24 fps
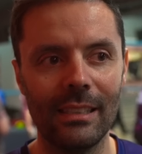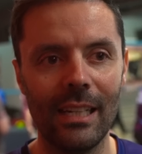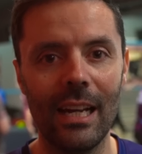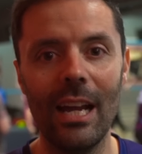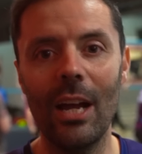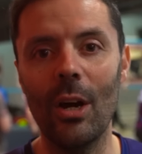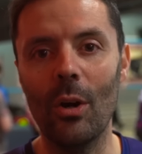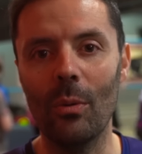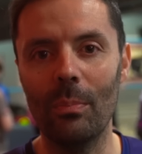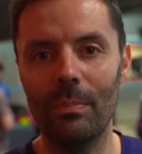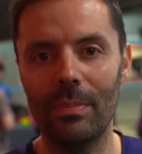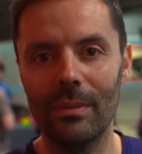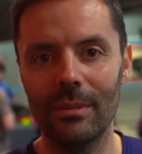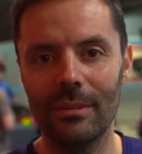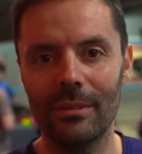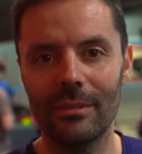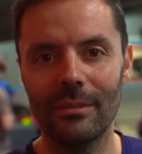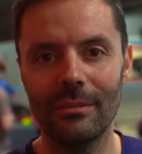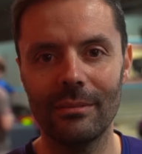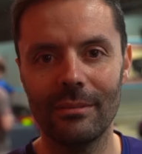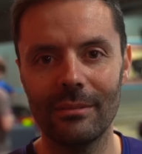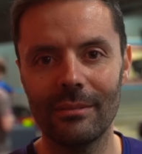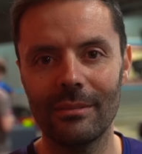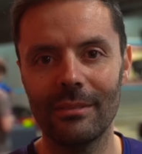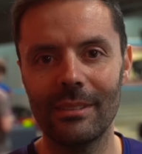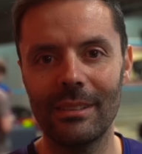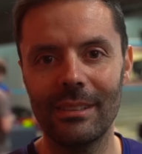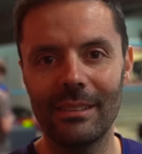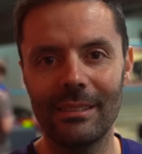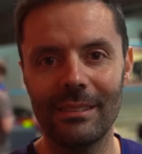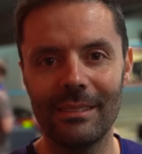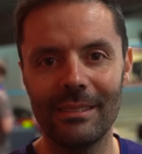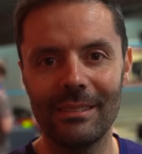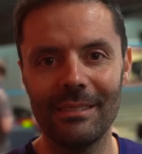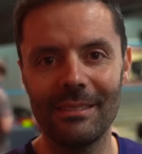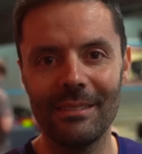help
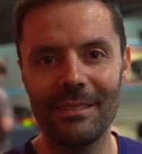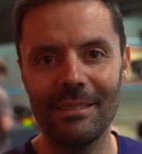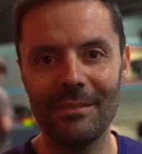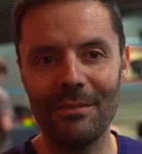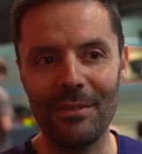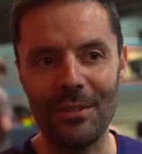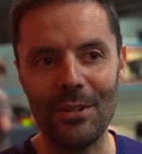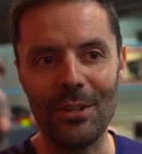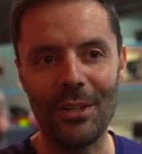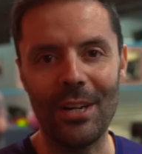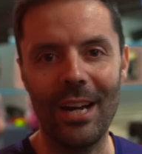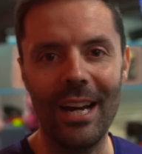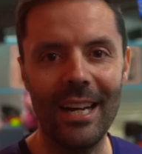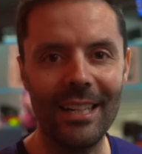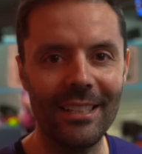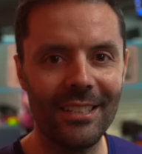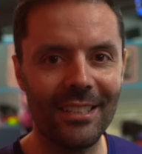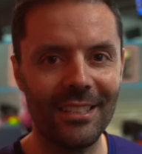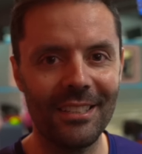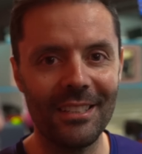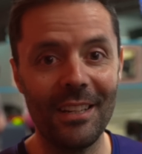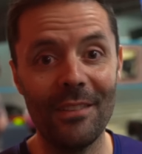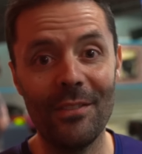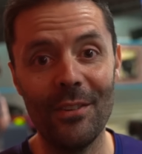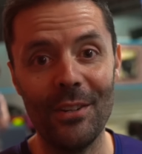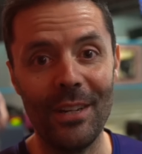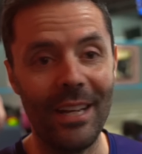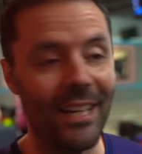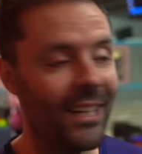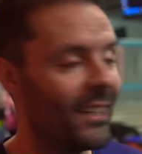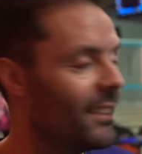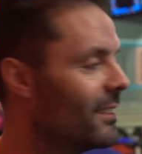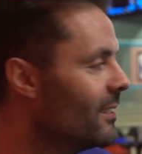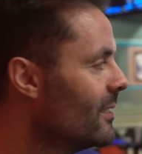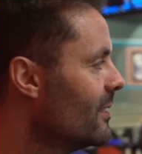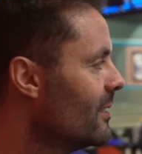for you guys if you need it.